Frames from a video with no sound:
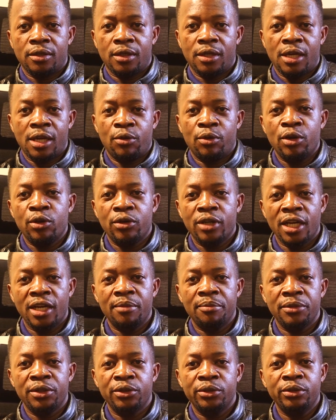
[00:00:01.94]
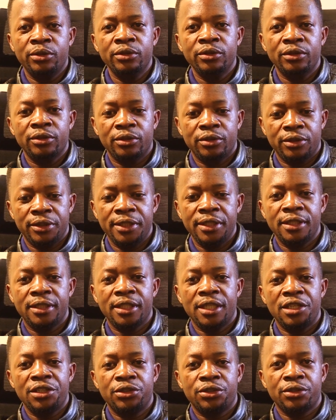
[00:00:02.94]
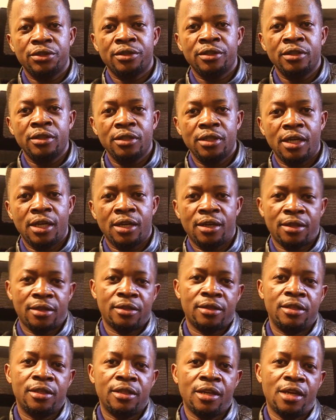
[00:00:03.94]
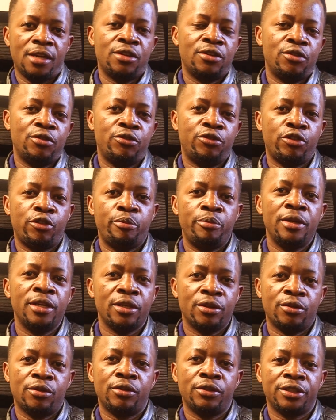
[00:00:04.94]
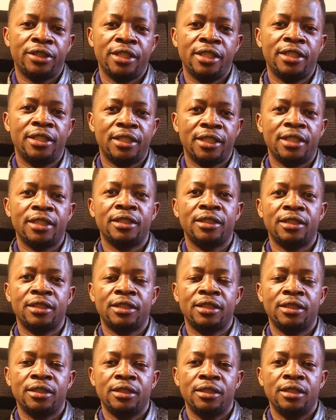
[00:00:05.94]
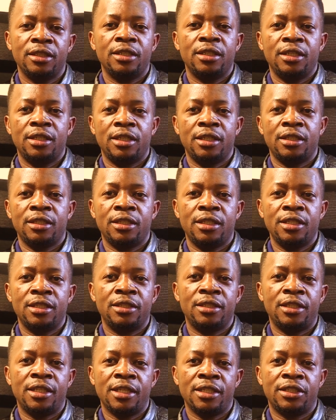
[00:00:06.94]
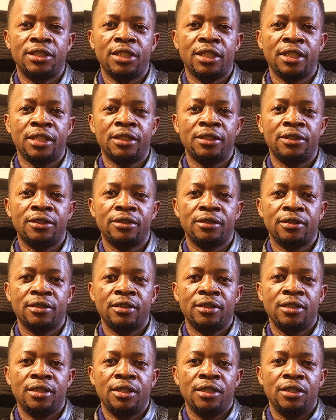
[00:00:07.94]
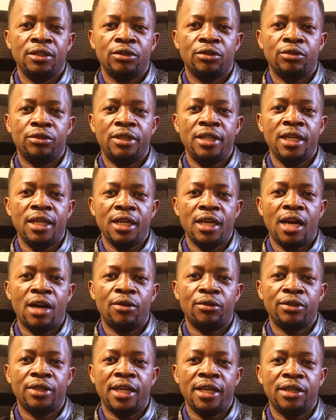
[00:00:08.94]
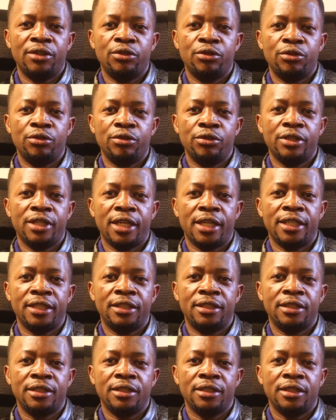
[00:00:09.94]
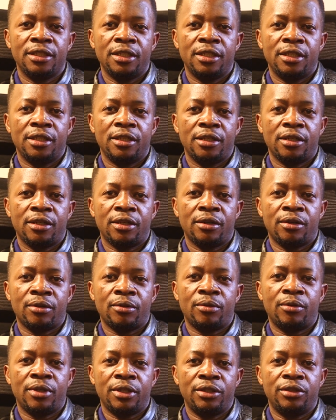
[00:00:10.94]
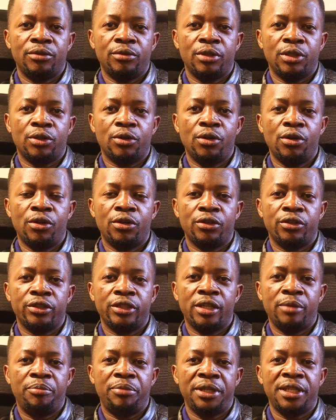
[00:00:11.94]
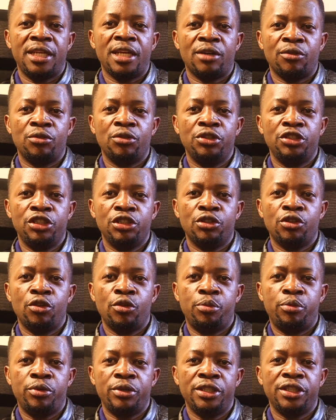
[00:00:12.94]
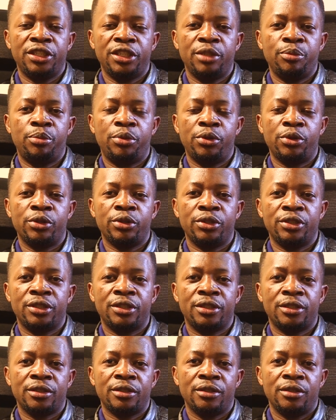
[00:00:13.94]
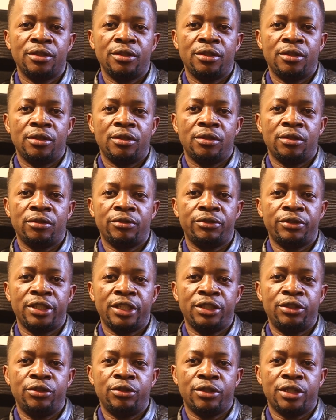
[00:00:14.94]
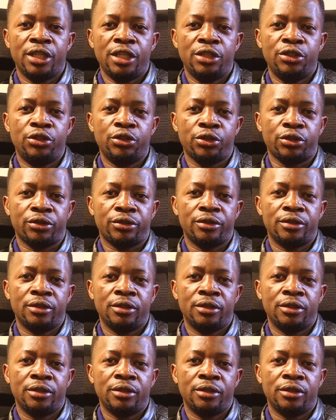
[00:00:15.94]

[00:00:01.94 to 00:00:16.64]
I welcome you to this session and thank you for being consistent in these lectures. Today I would like to look at what we call the pedagogical principles of education.